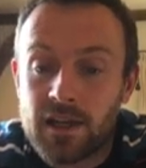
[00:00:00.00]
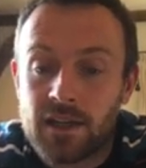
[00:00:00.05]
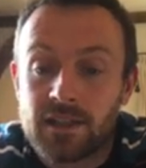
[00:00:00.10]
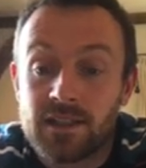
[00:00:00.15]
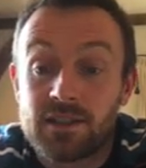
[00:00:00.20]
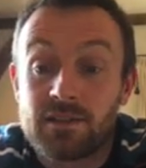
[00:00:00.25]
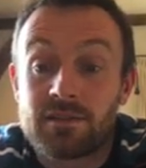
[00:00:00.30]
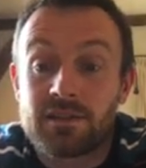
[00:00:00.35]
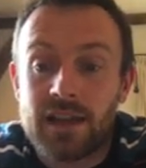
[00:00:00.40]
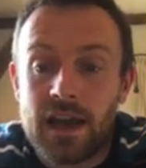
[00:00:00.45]

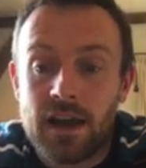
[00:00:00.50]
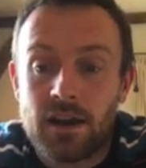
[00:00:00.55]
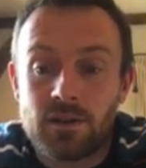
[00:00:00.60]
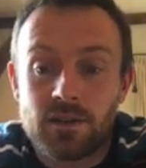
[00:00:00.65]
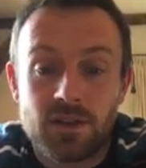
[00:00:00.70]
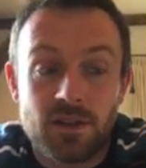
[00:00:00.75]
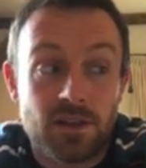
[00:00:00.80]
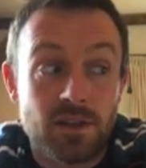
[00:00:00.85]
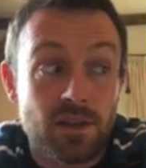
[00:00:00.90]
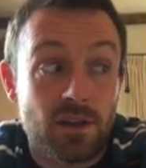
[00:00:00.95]
to
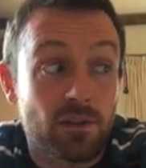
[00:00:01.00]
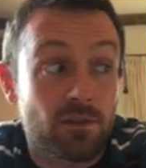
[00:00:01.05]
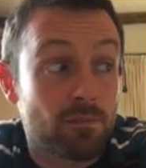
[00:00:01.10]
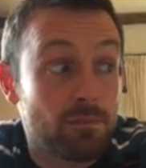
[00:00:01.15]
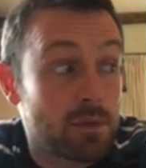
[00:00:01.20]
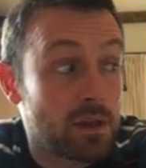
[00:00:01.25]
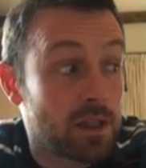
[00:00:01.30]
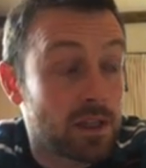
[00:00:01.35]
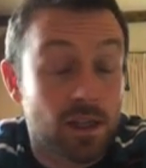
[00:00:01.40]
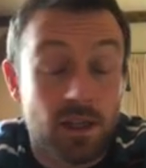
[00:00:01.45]
thousands of
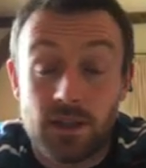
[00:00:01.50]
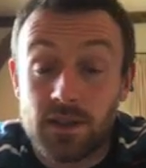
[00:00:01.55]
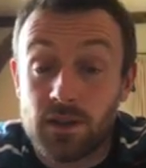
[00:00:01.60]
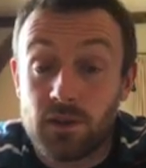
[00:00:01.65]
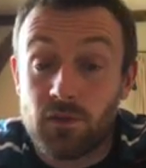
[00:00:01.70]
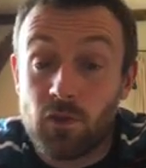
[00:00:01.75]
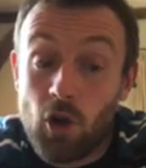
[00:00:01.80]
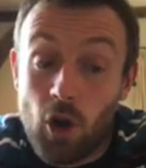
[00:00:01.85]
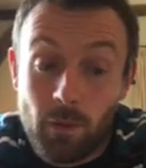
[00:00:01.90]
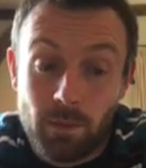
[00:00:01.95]
millions
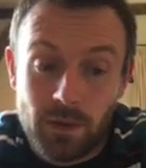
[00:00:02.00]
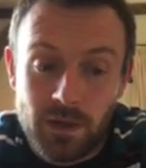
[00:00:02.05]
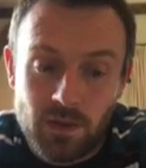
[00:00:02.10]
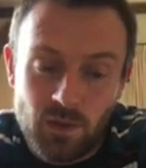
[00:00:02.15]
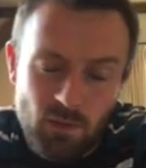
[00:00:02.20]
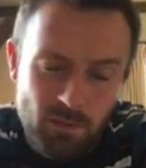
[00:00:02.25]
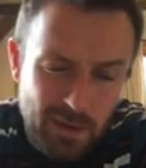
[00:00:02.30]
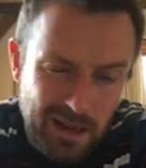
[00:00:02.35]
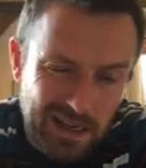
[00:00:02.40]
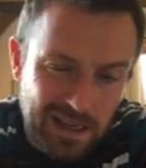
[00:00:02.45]
of copies
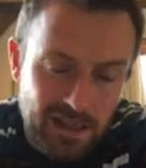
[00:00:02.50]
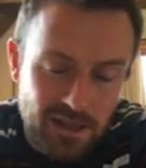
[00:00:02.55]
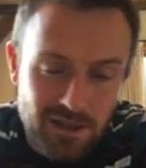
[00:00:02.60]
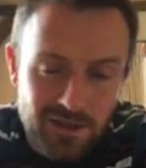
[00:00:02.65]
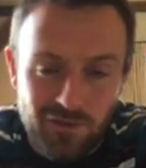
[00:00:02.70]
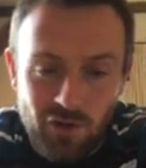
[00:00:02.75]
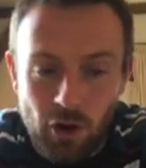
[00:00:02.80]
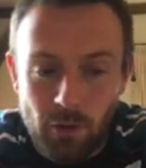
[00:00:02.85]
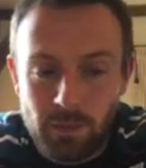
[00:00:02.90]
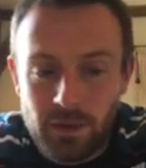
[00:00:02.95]
or billions
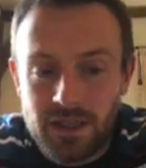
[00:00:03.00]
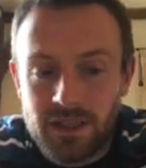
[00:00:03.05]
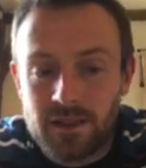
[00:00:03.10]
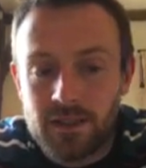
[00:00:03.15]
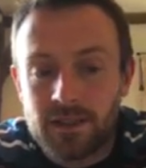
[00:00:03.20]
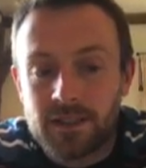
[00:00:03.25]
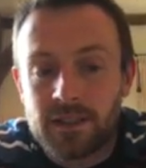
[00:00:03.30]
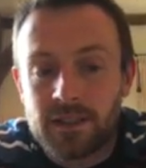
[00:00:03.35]
of copies.